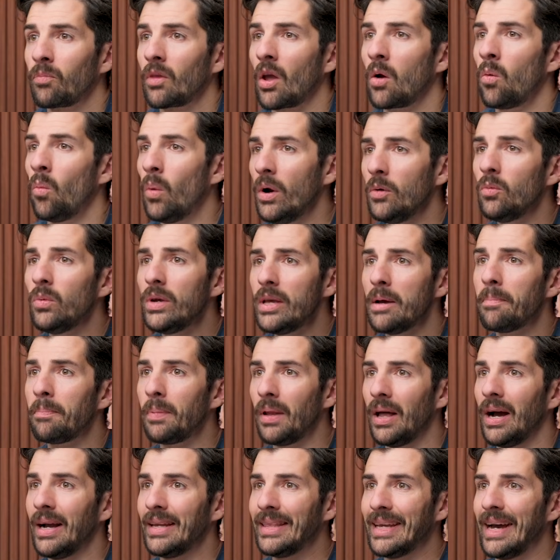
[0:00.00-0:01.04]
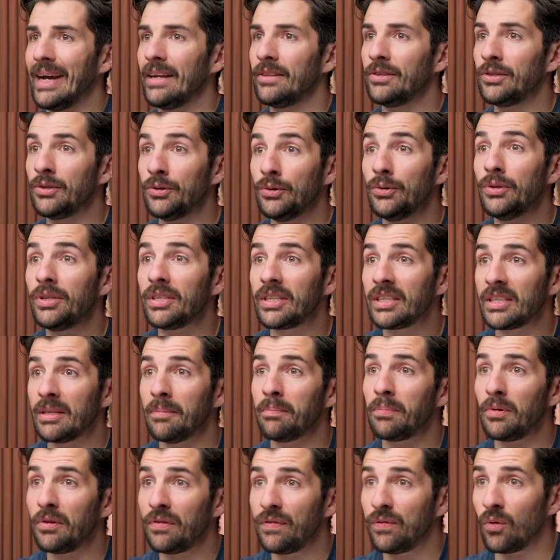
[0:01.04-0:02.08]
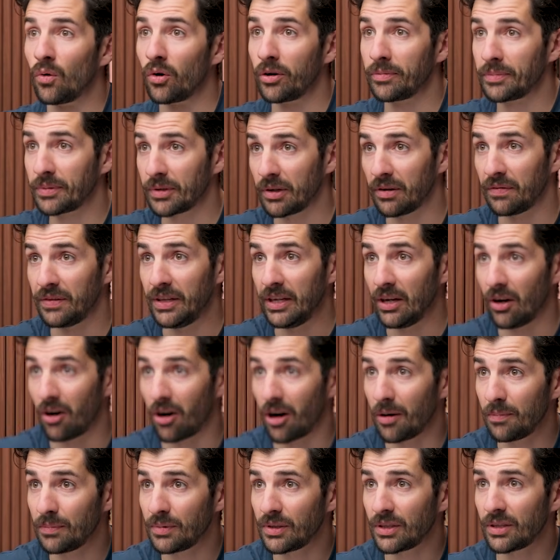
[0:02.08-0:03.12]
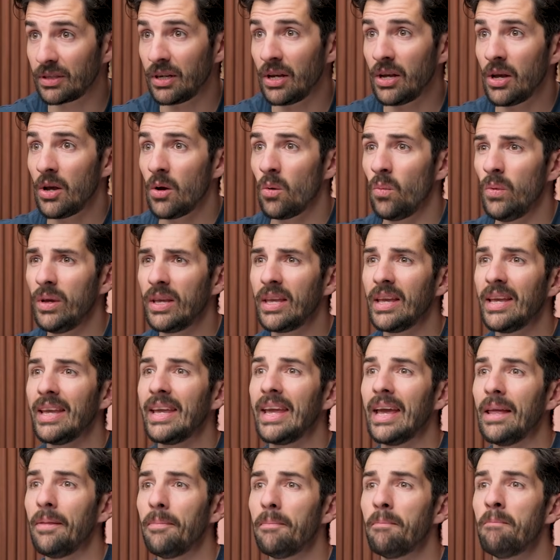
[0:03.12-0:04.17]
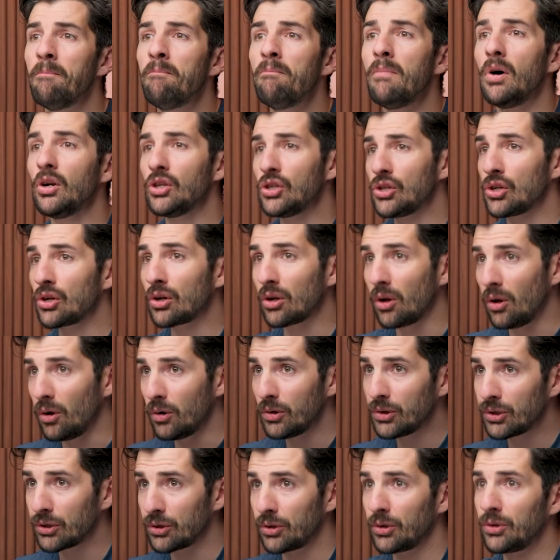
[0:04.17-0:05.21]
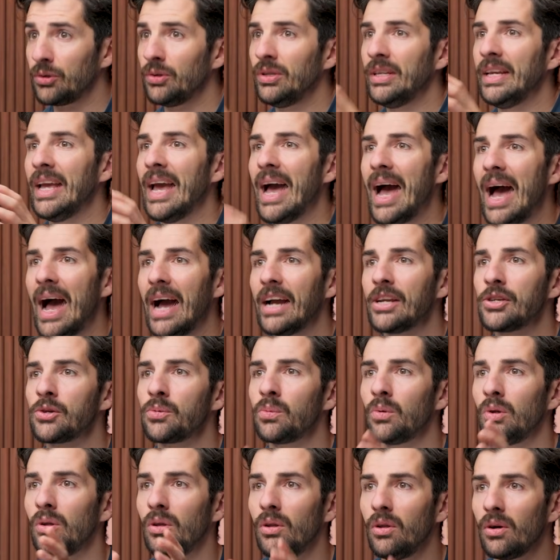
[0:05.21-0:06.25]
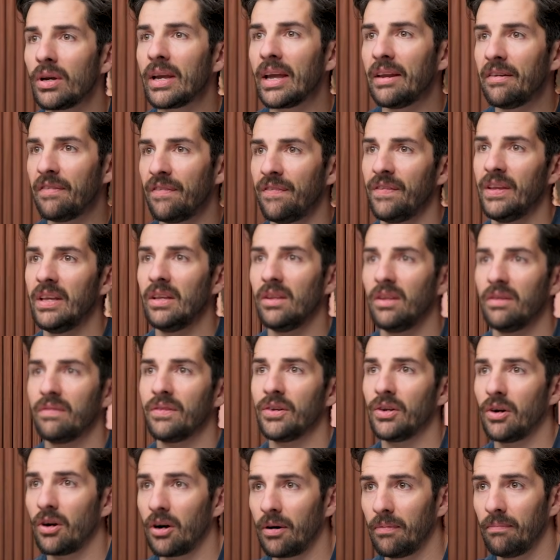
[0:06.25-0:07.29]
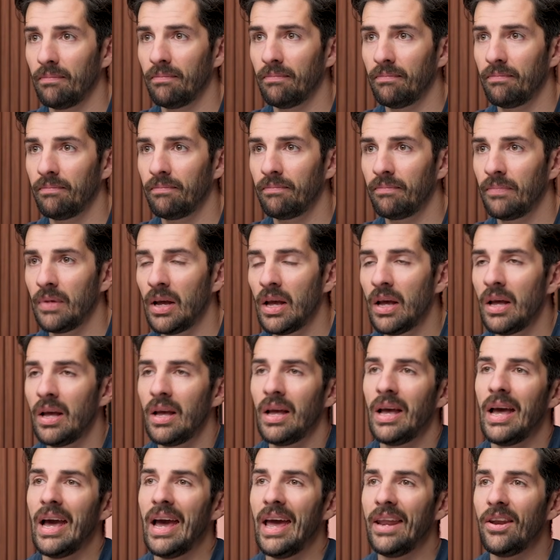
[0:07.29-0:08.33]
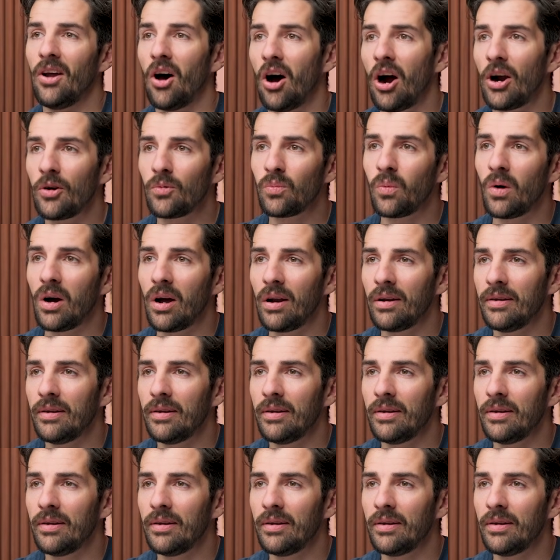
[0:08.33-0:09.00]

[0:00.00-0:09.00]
When we apply that to the simple forms of the arms, we can get much closer to the actual look and feel of an arm. At Artwod,